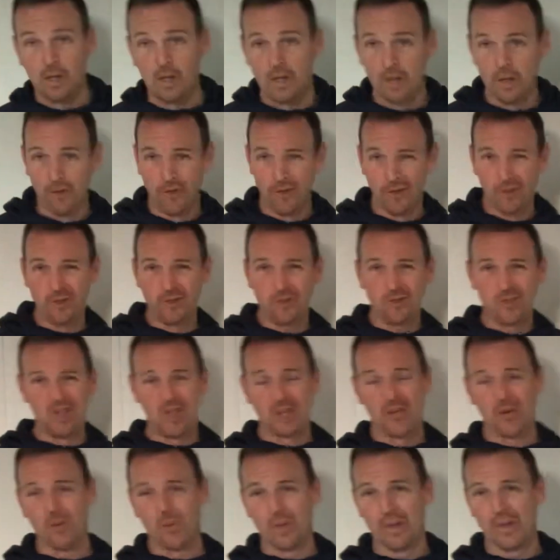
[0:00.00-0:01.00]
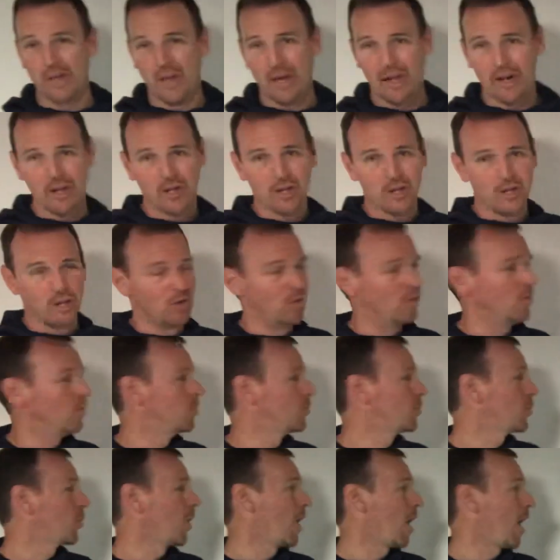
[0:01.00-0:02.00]
Now, they're generally not a
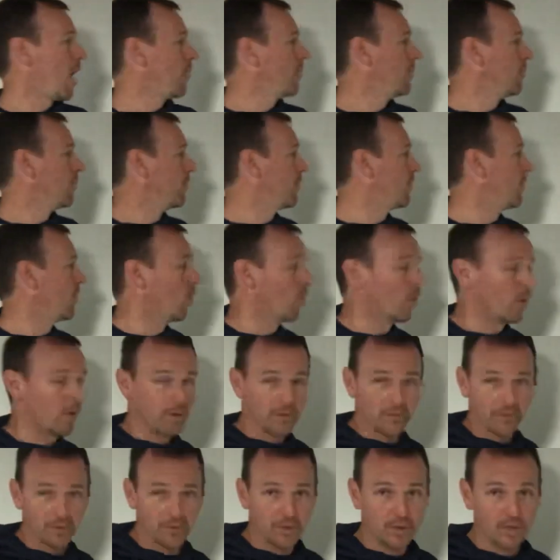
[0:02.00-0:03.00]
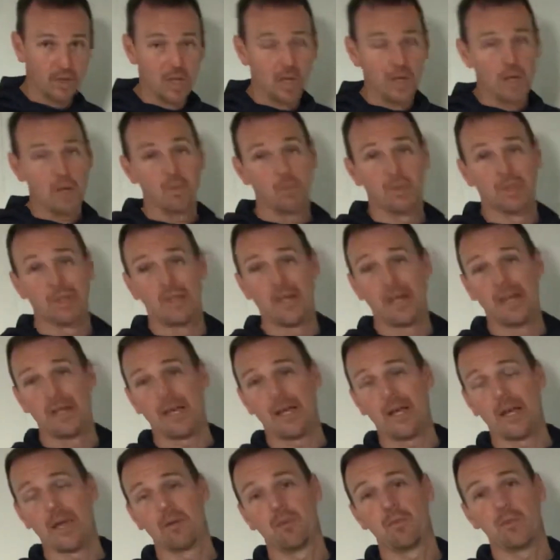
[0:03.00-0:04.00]
huge problem for us, but they
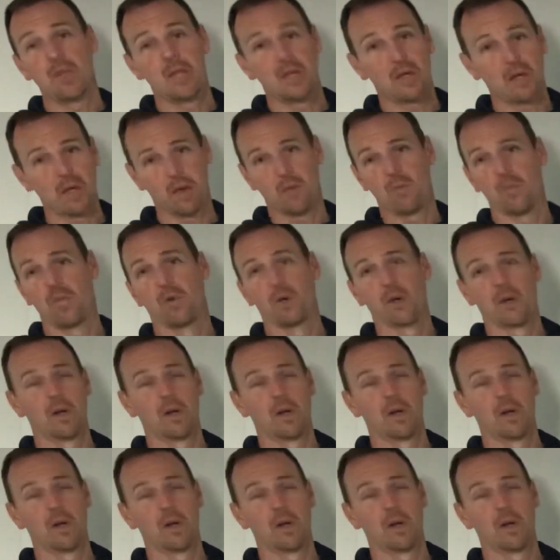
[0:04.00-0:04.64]
can become one.